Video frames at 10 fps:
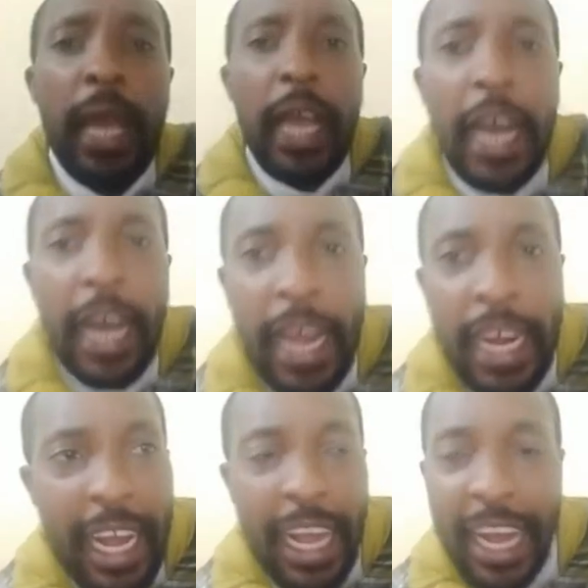
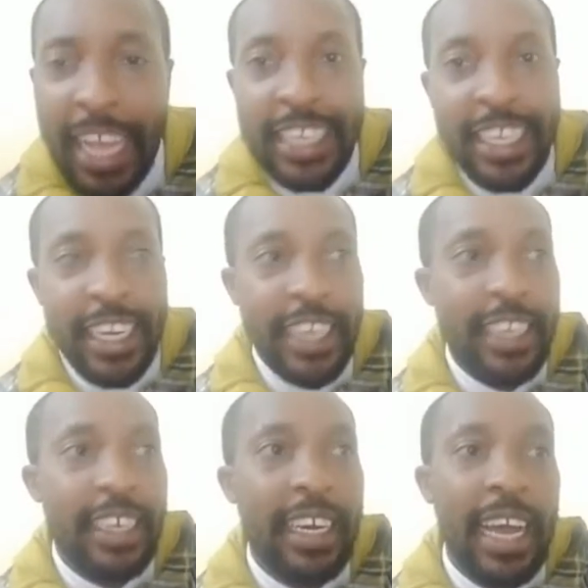And like I said,
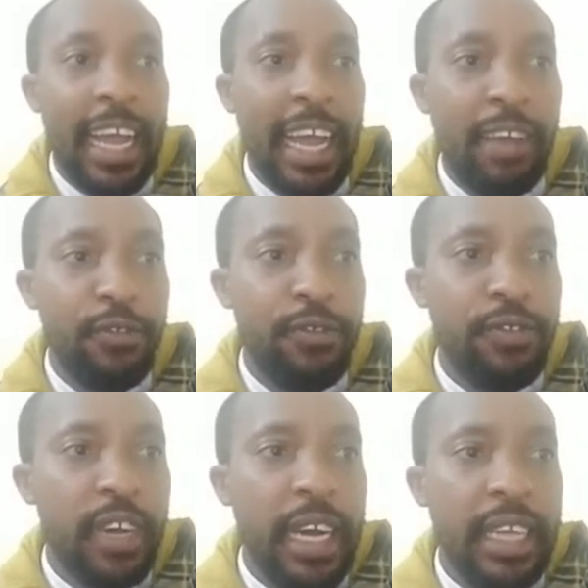I have
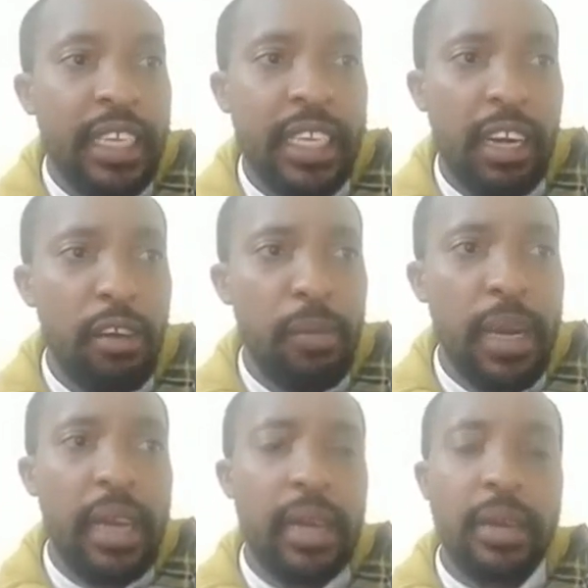a
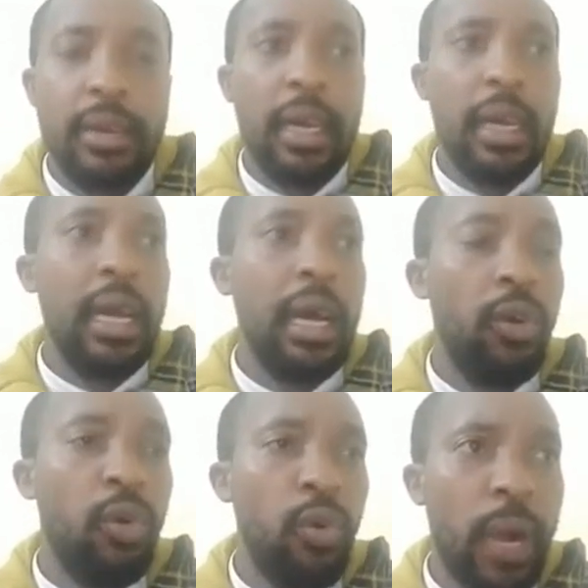gentleman
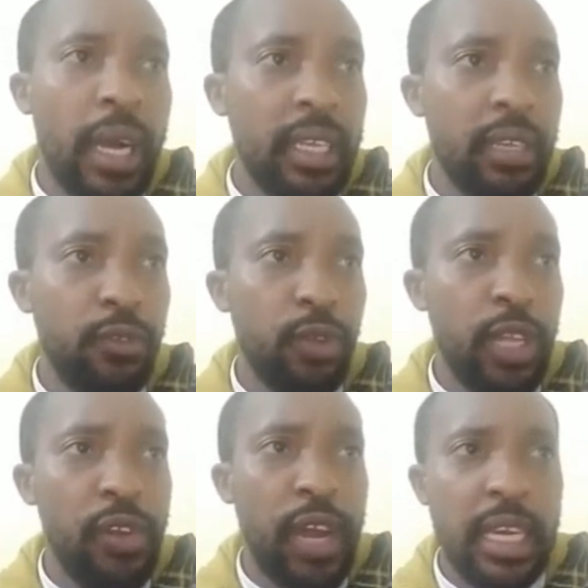who works for the
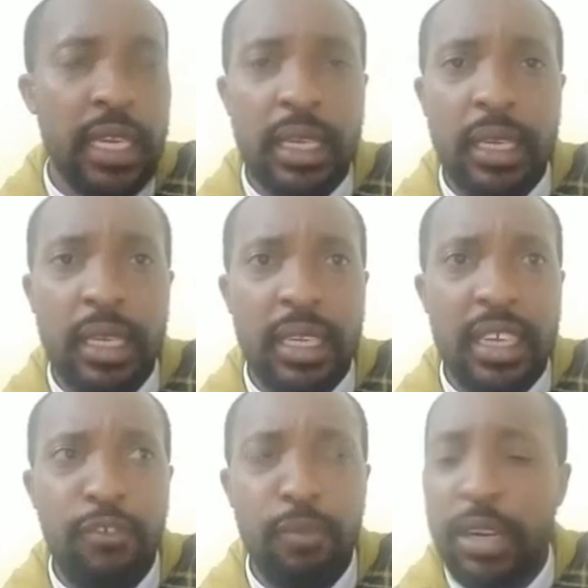United States
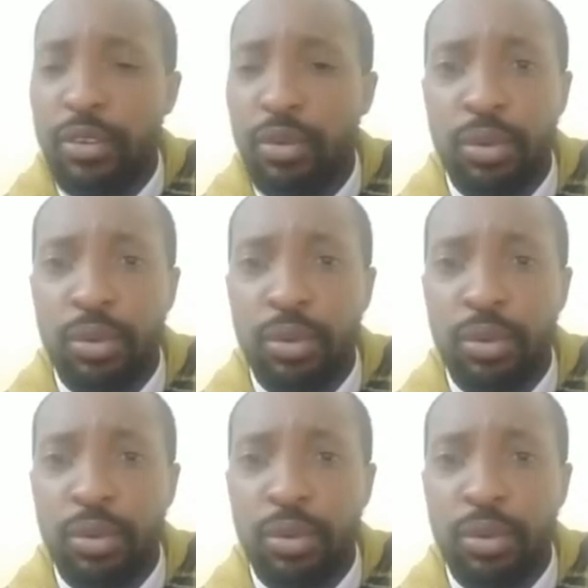government